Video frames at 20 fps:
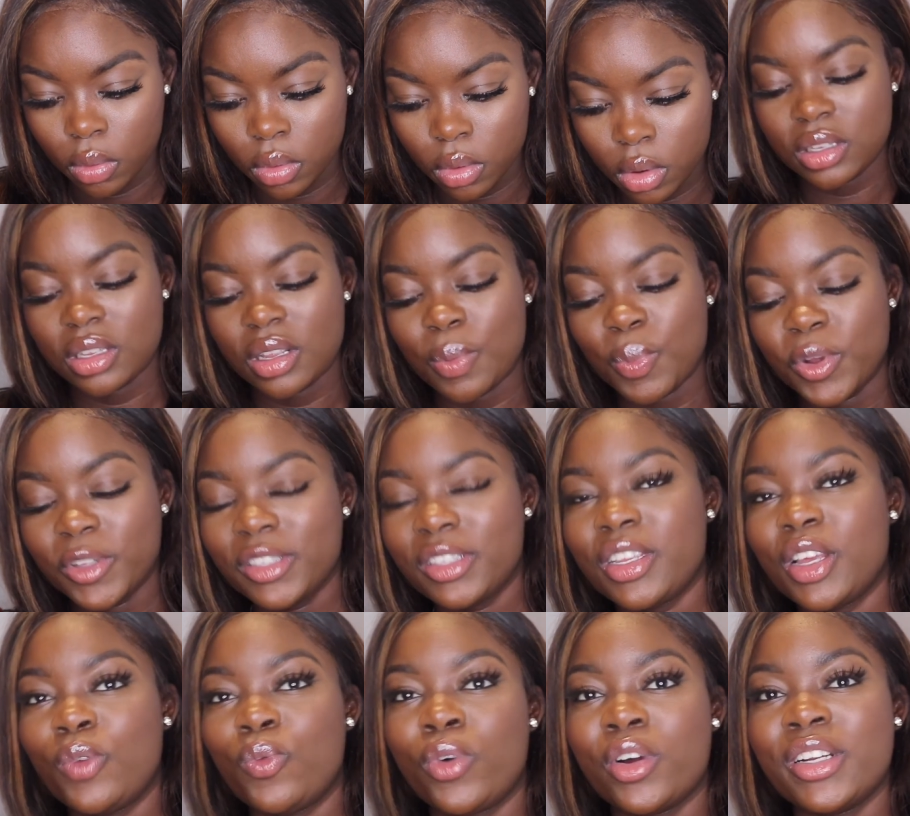Someone
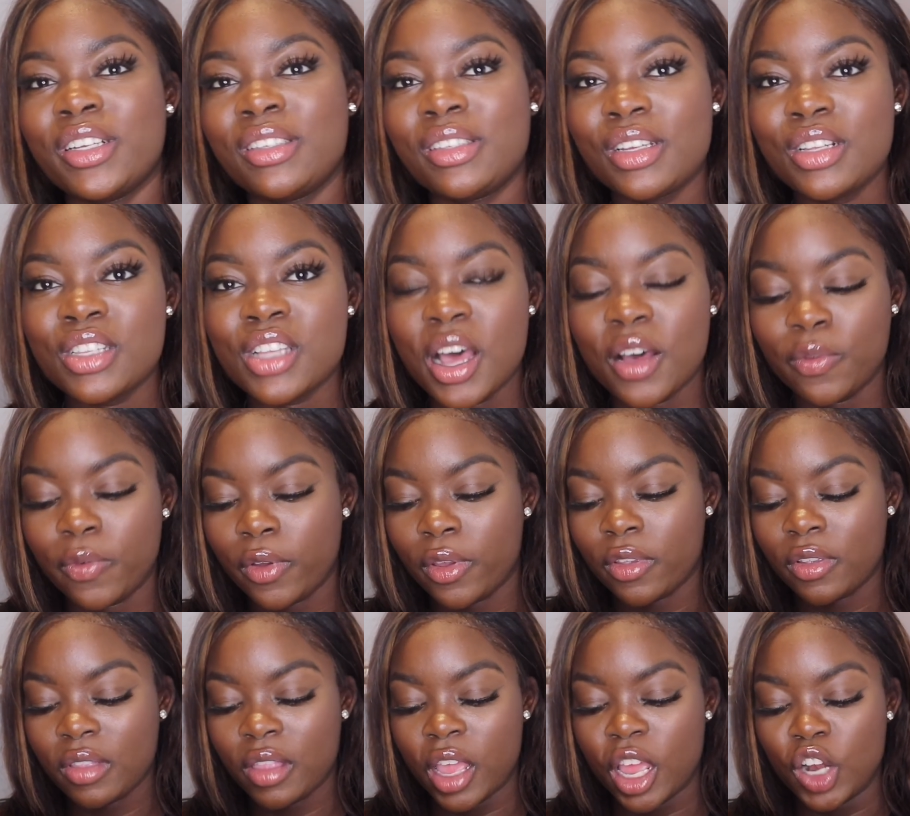said, what is the
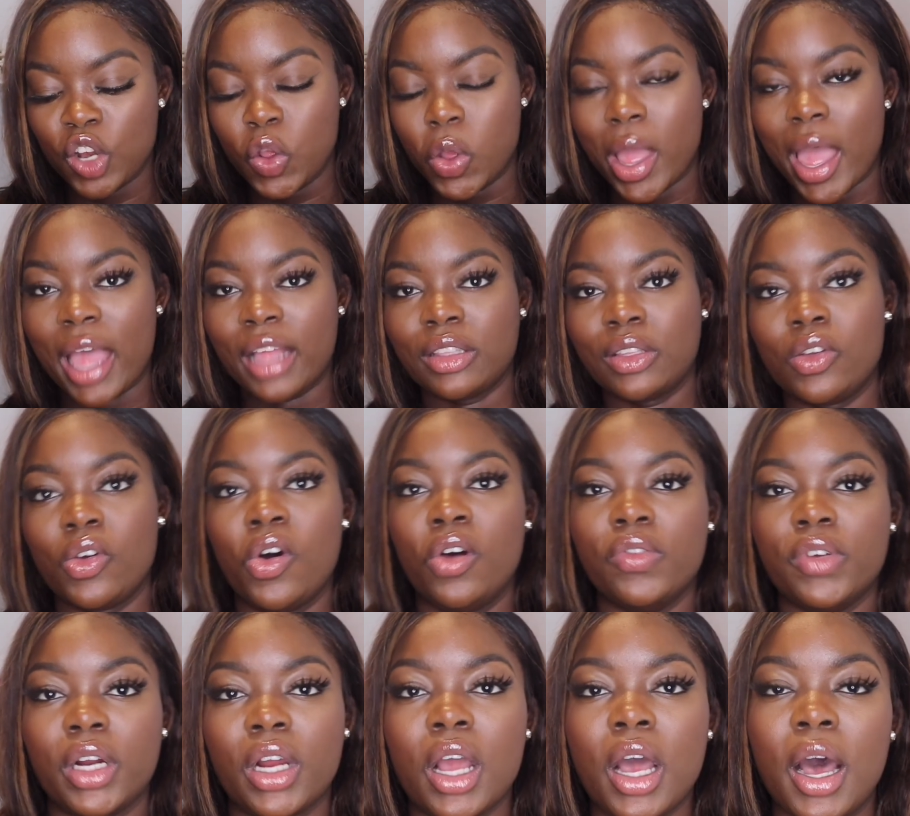toughest thing you had to
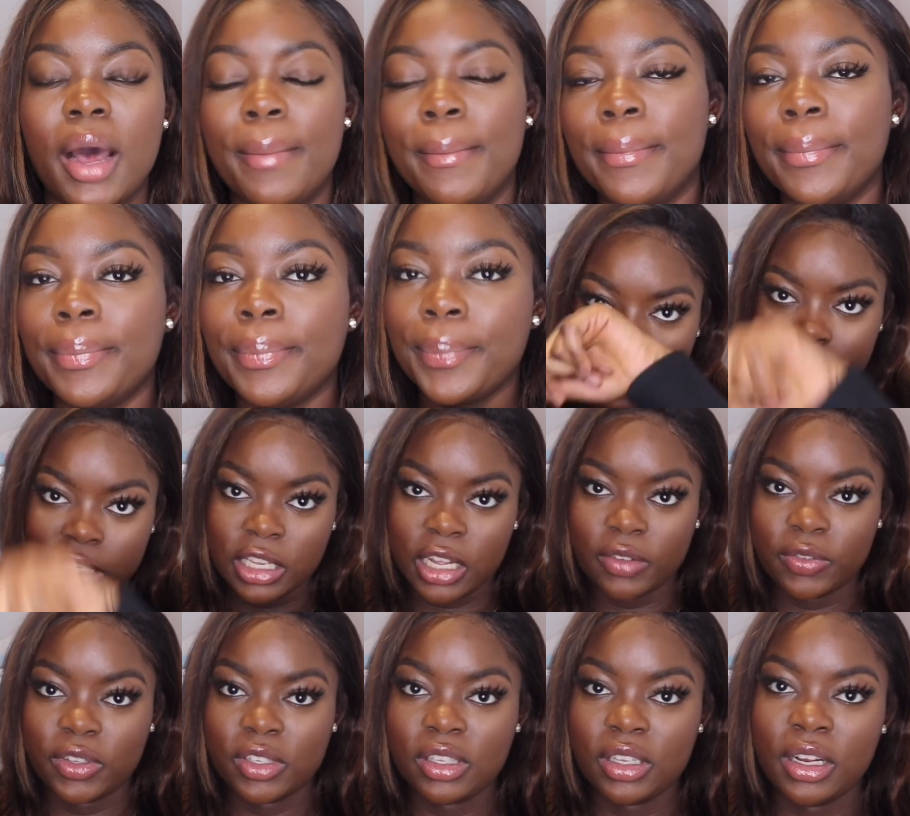overcome? The
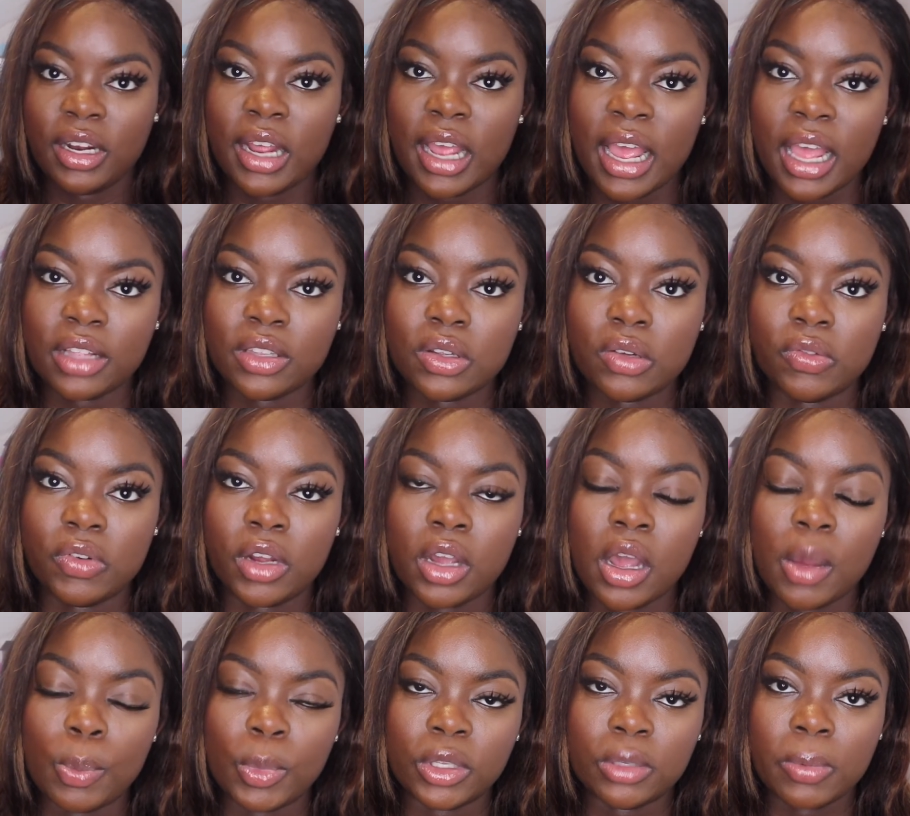toughest thing I had to
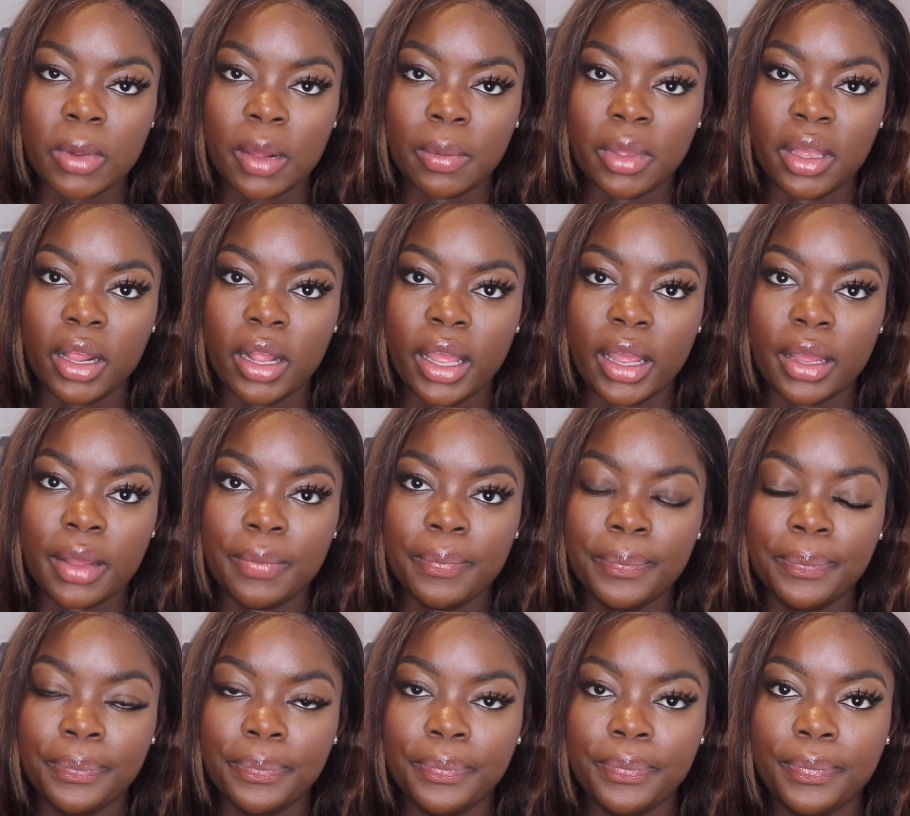overcome was probably like
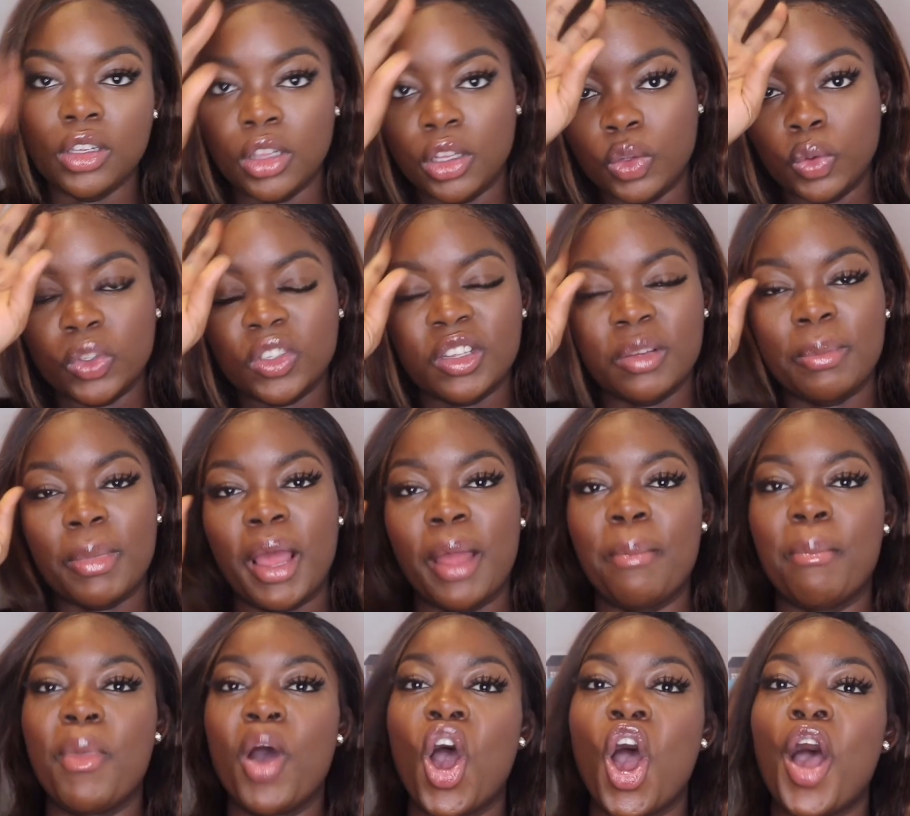losing my
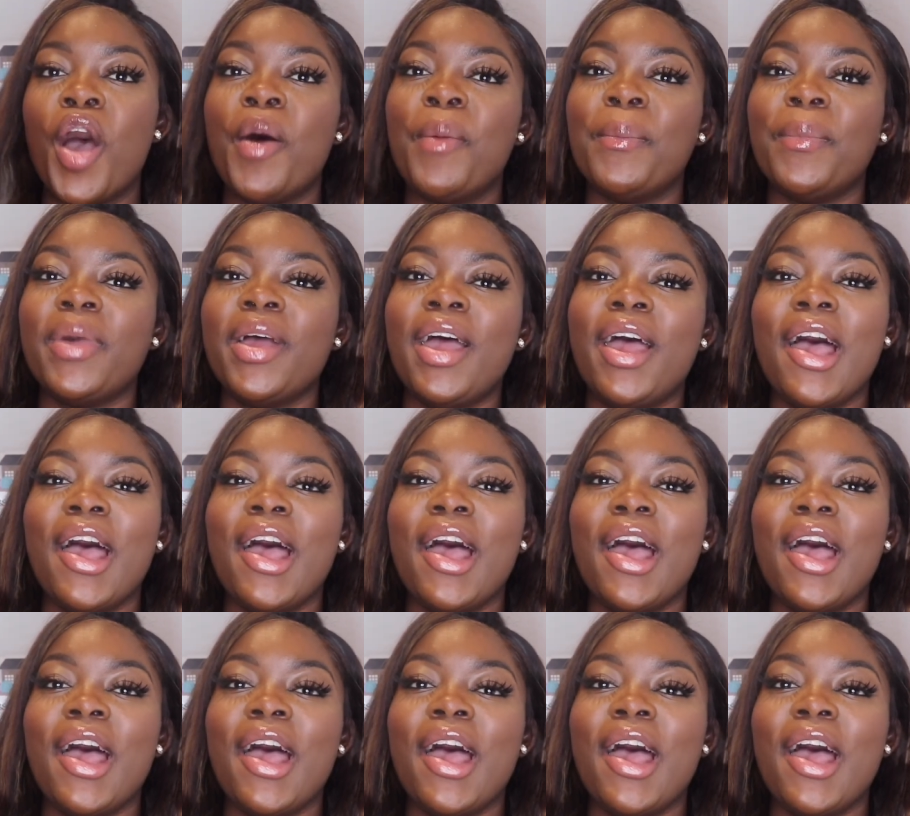mom.